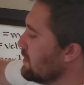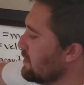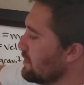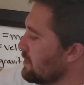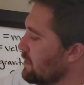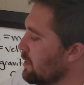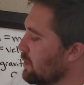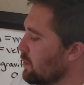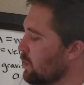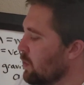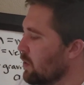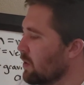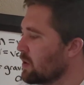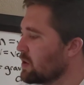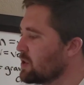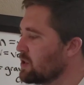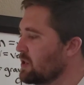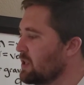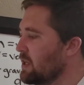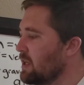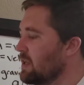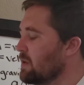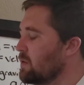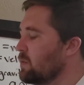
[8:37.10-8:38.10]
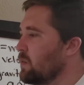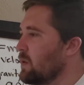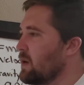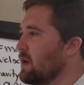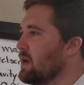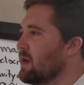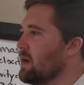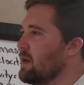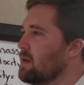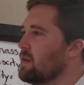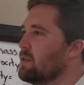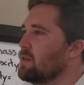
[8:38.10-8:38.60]
the worksheet
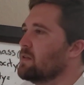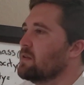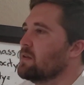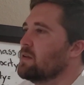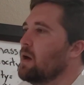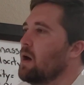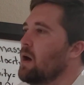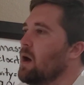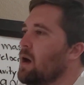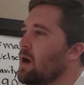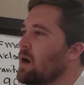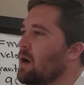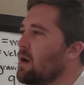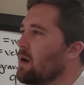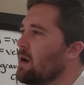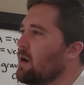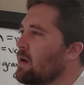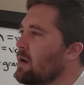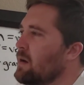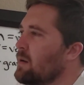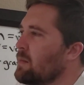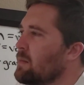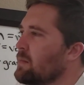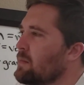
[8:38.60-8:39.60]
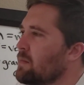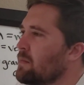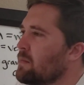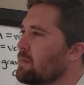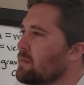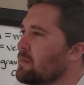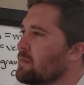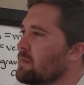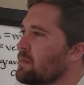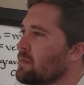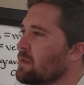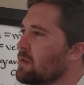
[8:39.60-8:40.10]
with
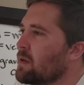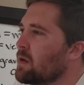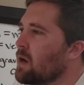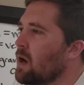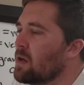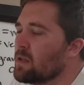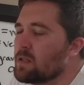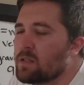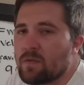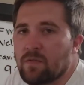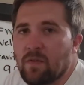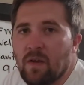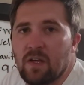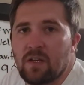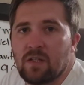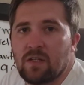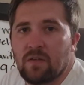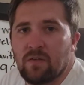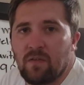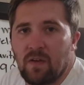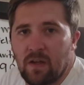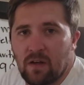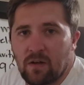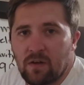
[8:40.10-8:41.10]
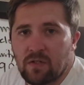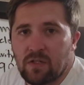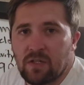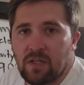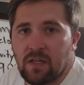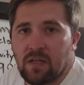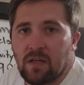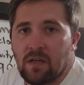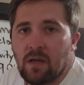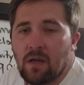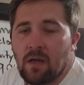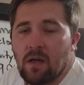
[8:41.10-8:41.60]
the conservation of
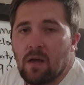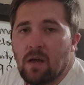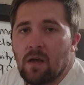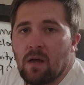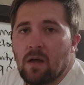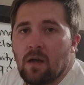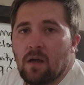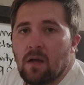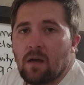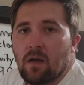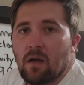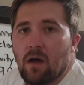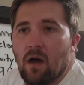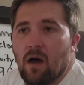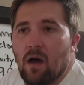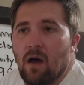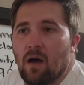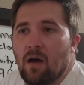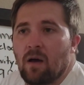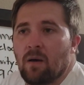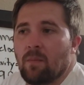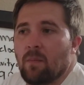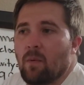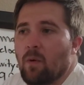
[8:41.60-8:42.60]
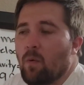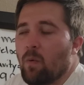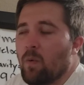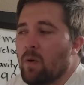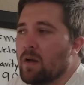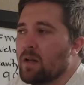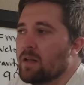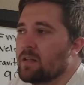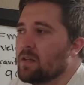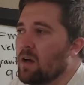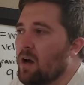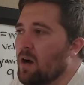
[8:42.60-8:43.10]
energy. When
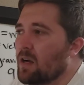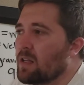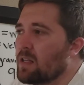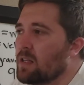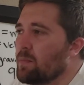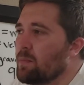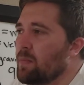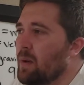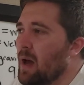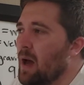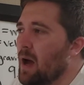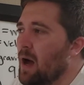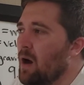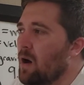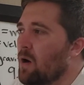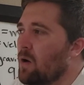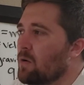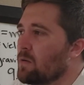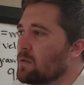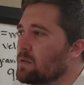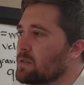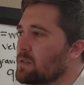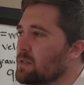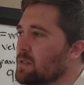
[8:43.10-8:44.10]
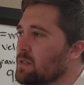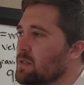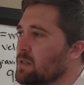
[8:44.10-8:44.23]
it talked about